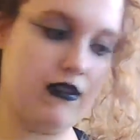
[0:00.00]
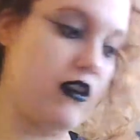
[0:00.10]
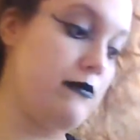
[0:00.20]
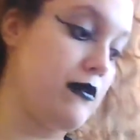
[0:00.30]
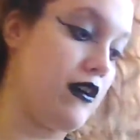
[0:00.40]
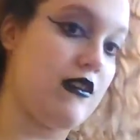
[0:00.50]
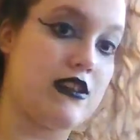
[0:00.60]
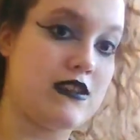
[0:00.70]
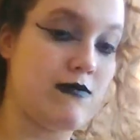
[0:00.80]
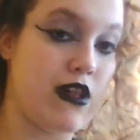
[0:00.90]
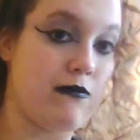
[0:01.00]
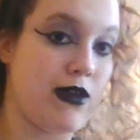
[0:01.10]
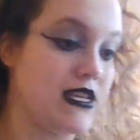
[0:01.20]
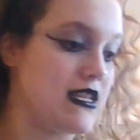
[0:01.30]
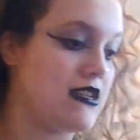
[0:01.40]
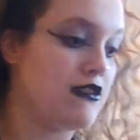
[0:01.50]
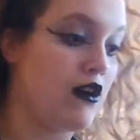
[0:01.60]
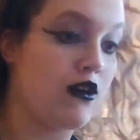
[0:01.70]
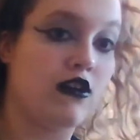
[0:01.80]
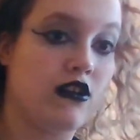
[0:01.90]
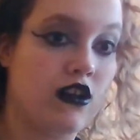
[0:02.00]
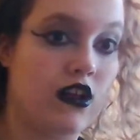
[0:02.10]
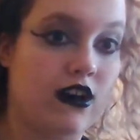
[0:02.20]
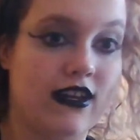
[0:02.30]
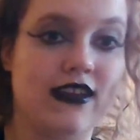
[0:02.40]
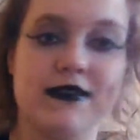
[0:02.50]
Oh my god, they smell amazing, not gonna lie.